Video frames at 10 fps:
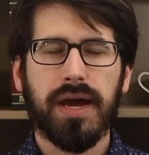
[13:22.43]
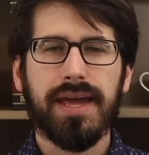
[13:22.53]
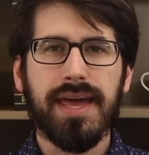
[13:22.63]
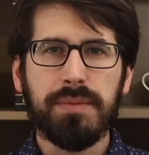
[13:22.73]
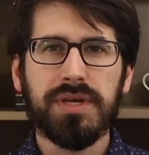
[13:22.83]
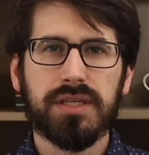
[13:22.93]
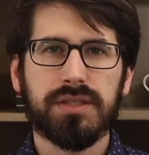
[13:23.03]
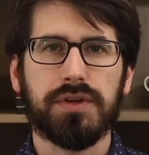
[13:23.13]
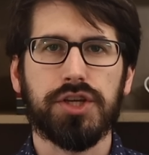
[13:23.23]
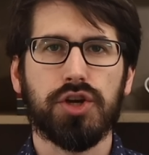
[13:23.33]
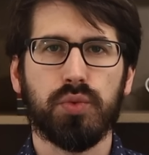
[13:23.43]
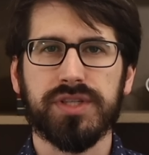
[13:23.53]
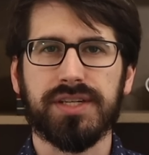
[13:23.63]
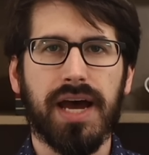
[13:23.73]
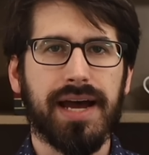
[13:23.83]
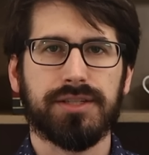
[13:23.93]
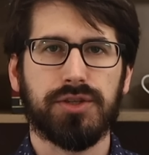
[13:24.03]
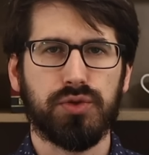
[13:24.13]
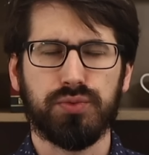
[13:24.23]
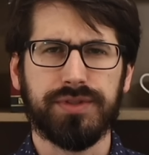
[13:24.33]
My aim in this video was not
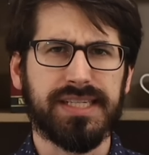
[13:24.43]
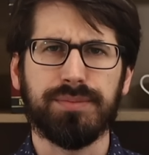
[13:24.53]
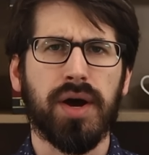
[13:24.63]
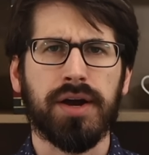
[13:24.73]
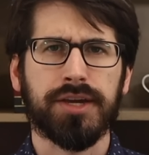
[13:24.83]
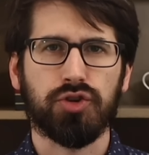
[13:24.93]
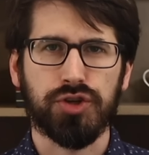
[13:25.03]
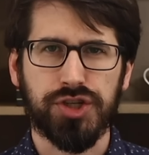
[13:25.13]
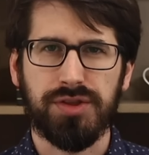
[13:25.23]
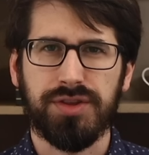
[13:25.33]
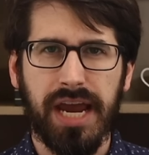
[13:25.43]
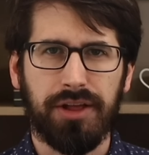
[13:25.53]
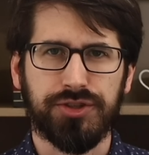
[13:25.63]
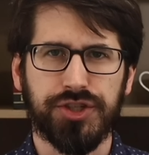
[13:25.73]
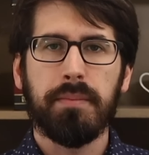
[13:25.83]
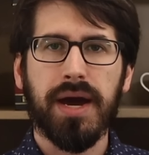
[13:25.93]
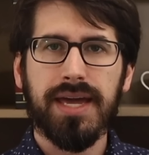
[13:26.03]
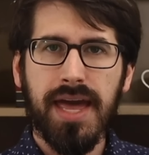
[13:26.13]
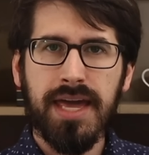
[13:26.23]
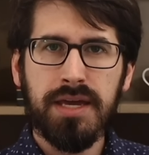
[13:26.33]
to debunk Christian theology.
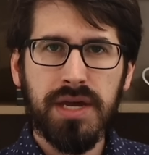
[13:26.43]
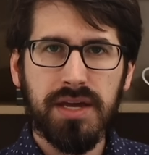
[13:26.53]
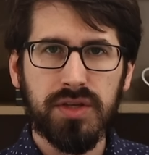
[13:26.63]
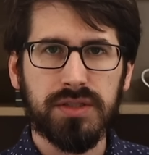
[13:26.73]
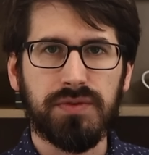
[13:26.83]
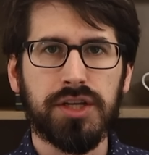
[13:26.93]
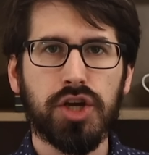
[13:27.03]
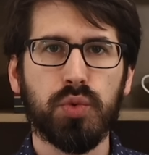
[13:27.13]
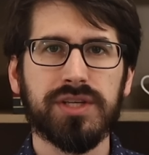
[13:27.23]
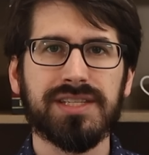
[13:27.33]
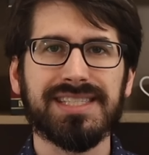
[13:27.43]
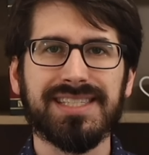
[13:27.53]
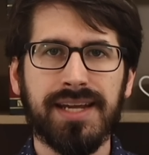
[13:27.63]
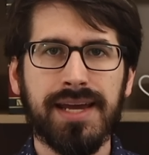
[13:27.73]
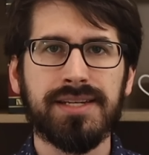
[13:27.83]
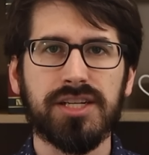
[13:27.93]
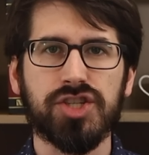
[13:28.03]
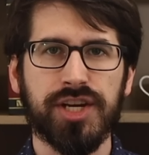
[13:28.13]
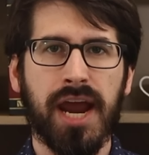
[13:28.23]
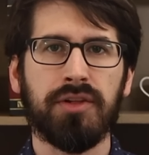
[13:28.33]
My aim in this video was instead to
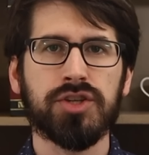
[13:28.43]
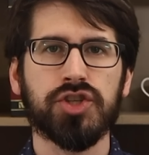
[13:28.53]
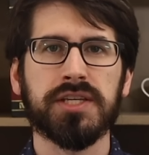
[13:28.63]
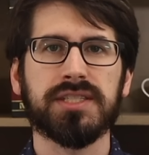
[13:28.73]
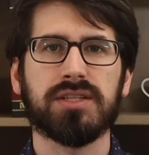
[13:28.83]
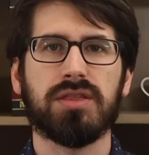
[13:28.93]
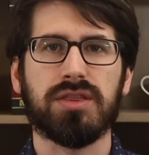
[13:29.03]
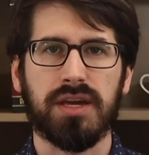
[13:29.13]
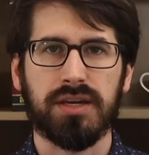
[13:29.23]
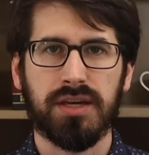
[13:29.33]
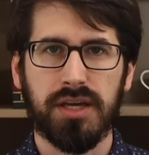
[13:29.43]
challenge us to think